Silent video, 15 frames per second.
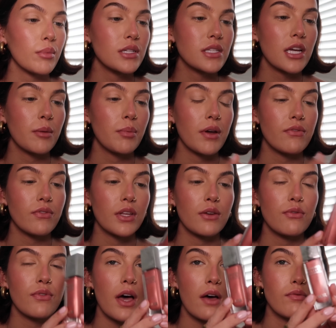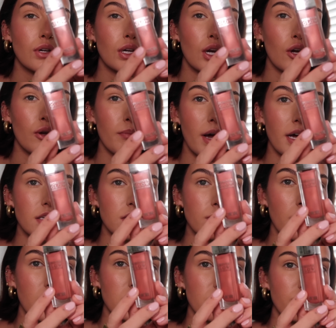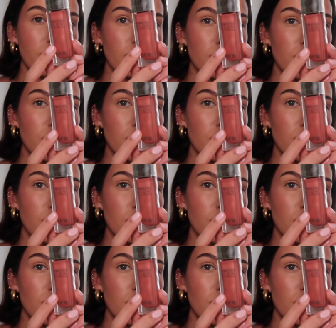going to take a bit of the Forever Glow Maximizer from